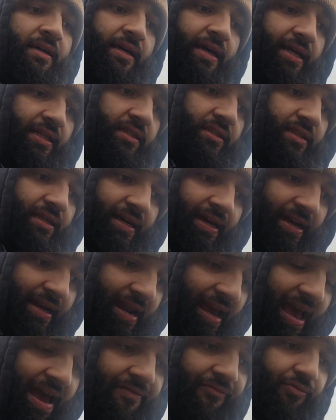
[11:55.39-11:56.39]
And
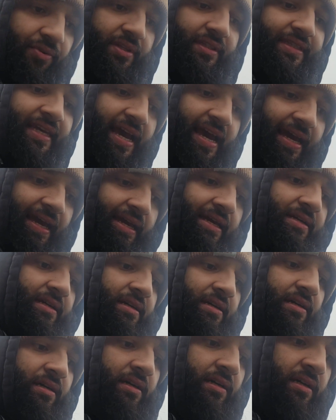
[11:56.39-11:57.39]
every day,
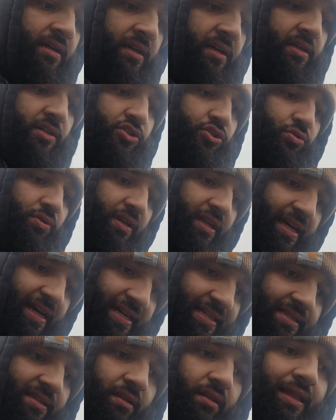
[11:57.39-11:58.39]
treat it
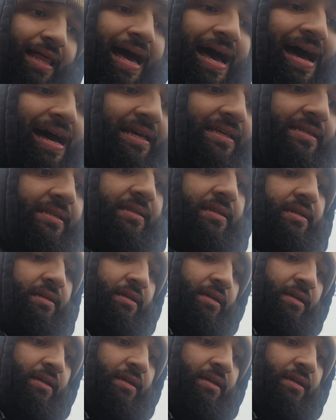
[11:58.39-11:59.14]
as the last.